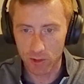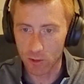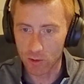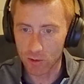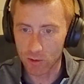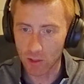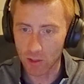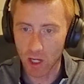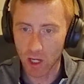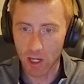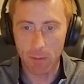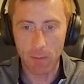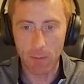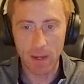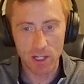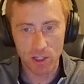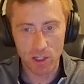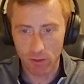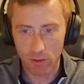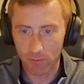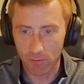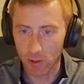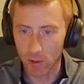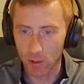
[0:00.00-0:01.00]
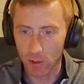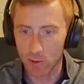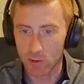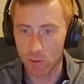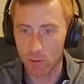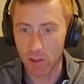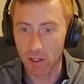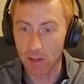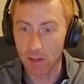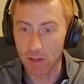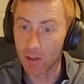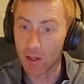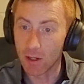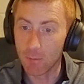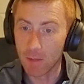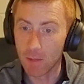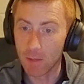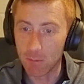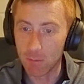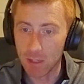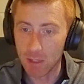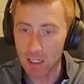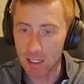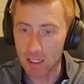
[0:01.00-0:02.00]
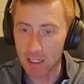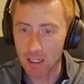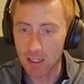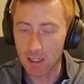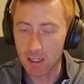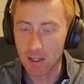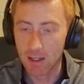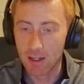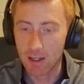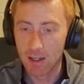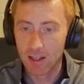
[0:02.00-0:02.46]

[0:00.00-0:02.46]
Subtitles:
those automation flows, whatever it may be.